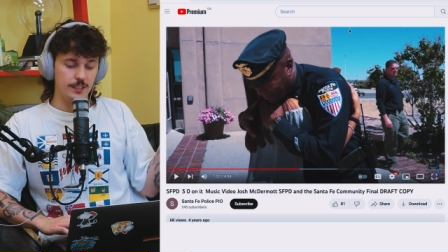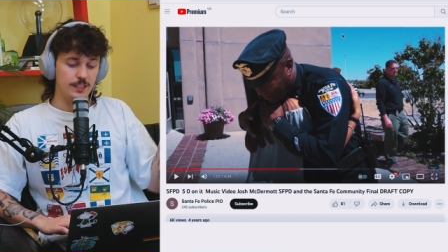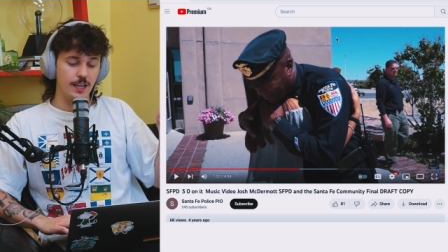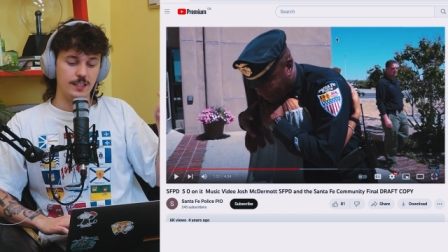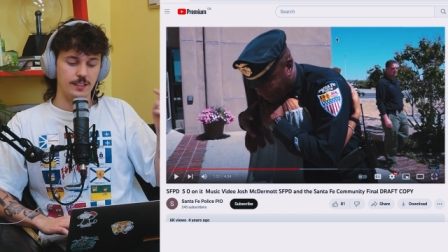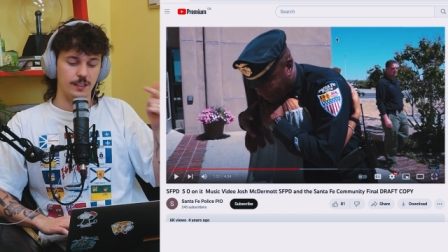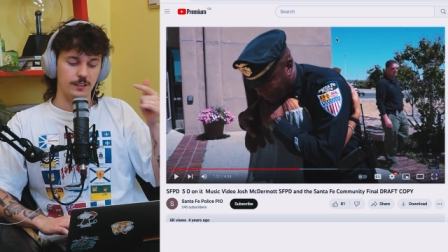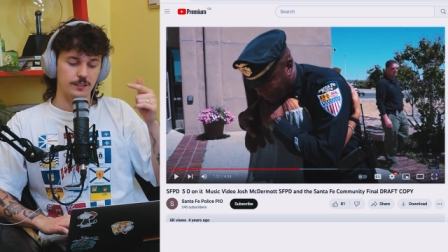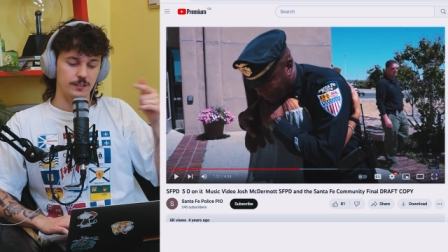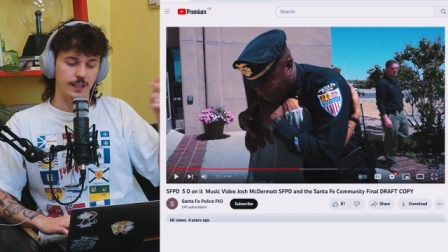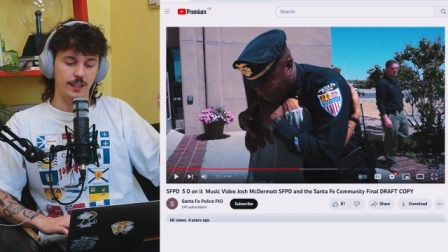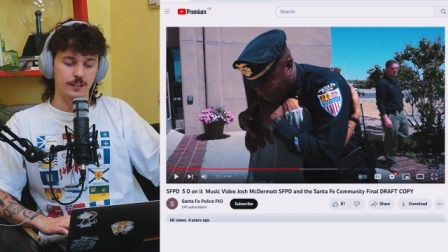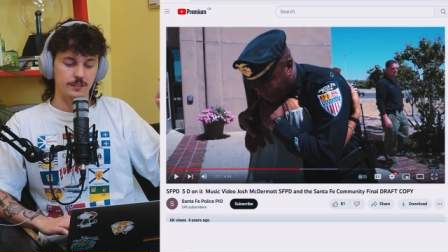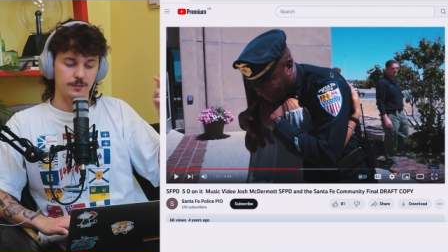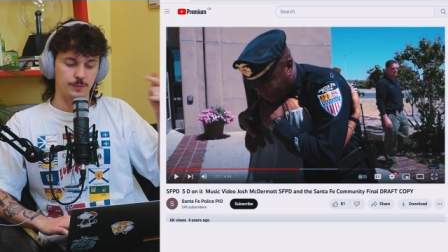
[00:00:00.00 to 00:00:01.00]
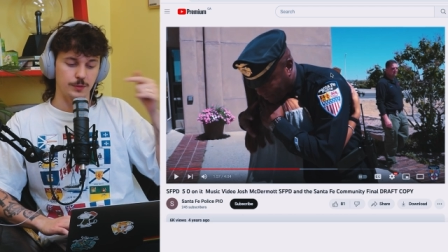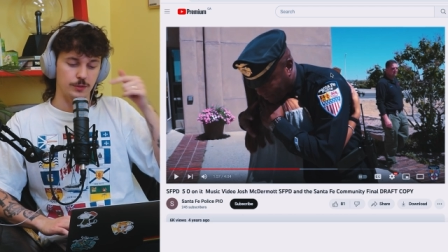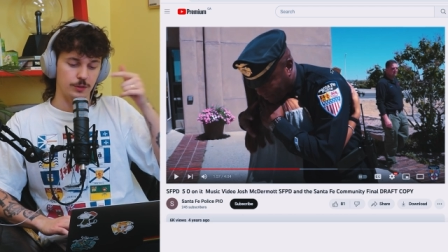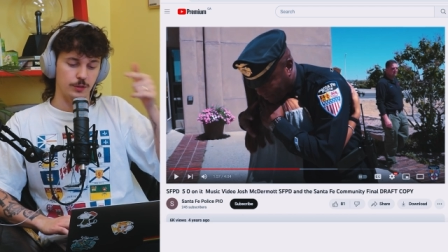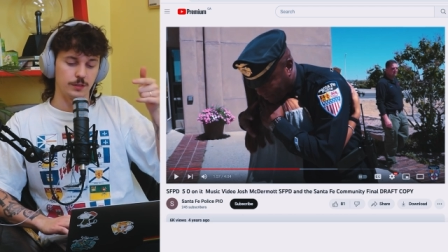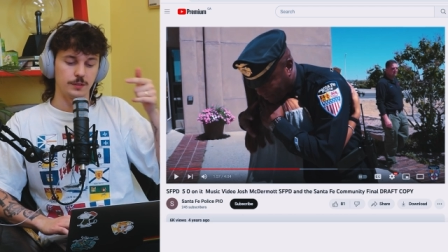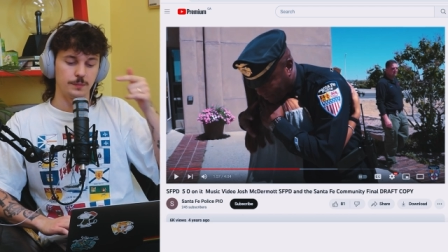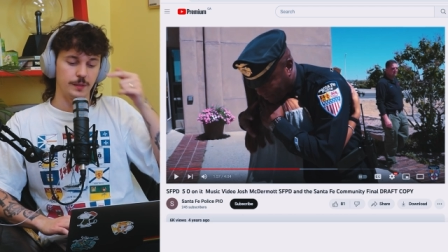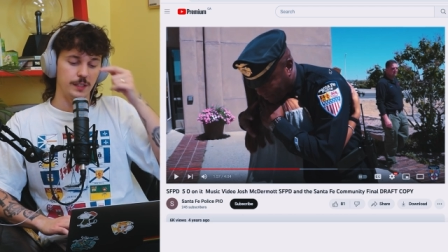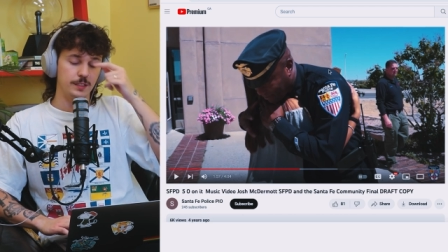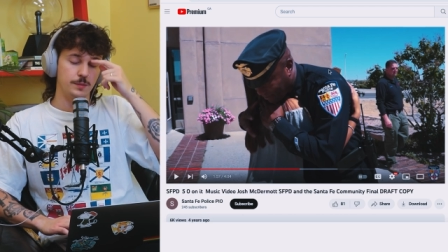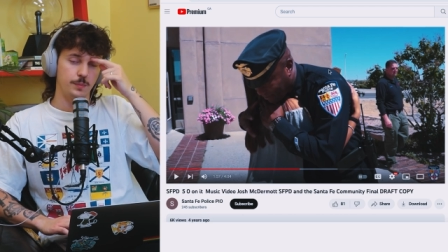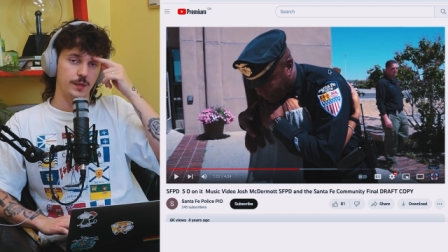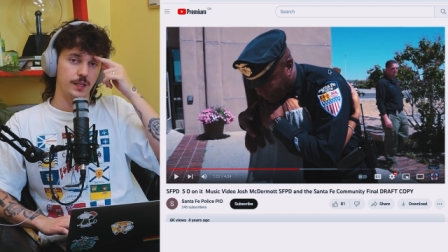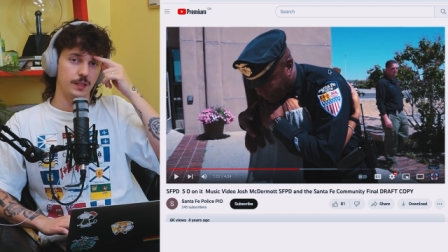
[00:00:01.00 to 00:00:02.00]
got to learn how to patrol
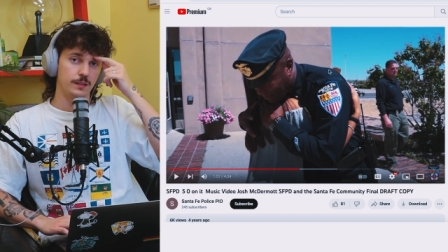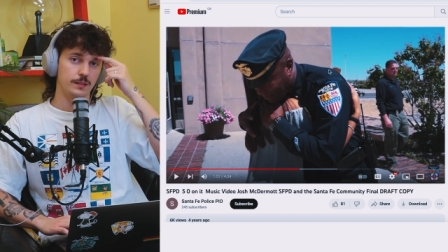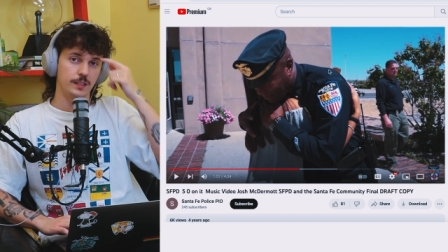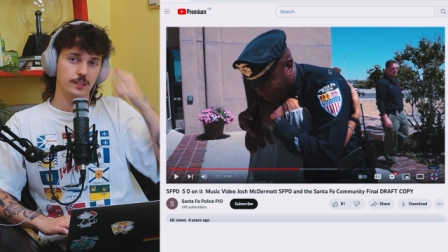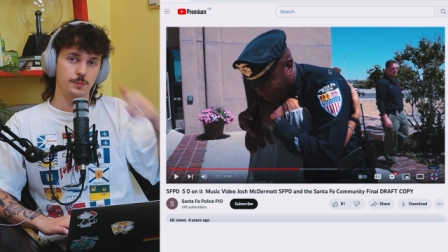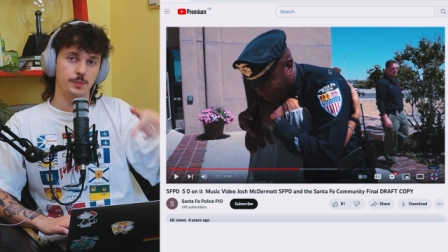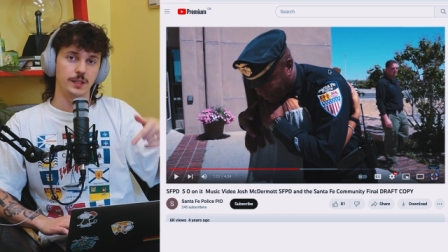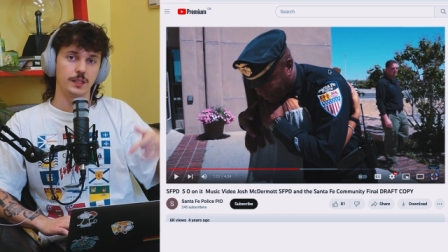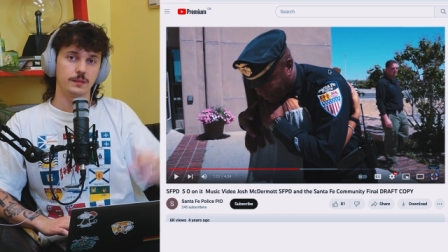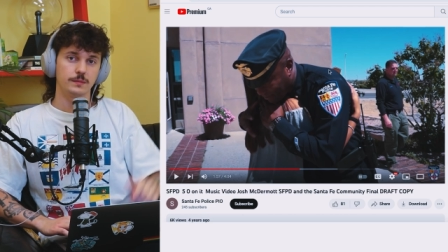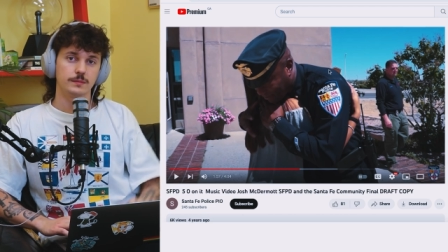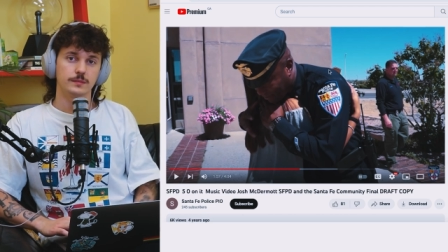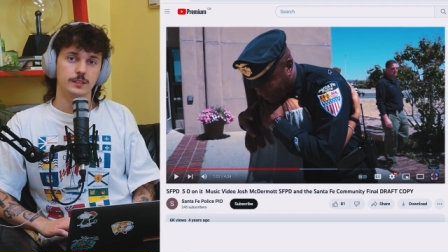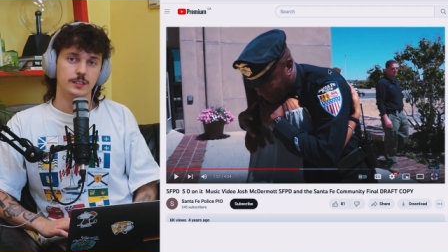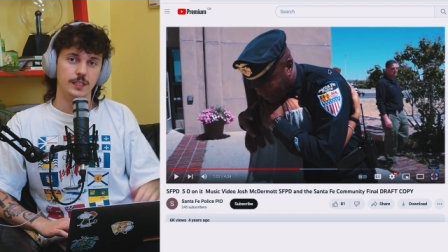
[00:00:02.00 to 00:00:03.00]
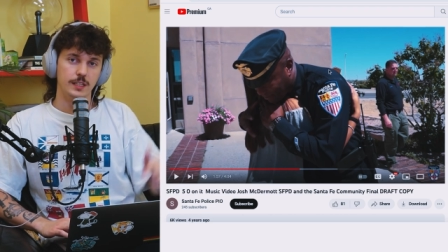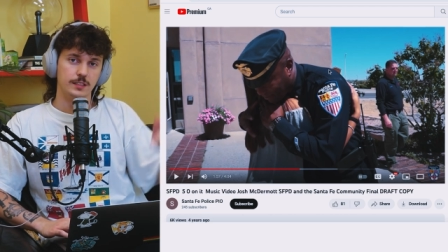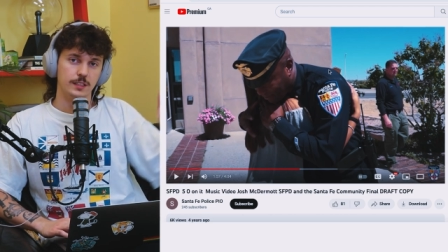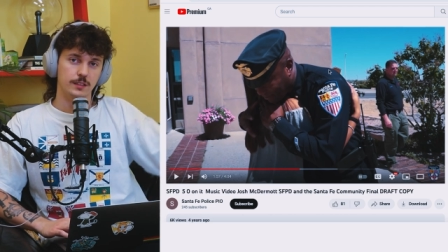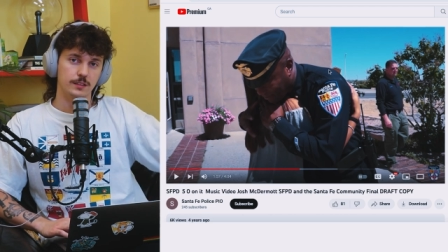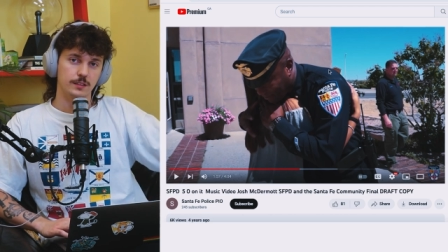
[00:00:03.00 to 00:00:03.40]
his beat, this beat. This guy's got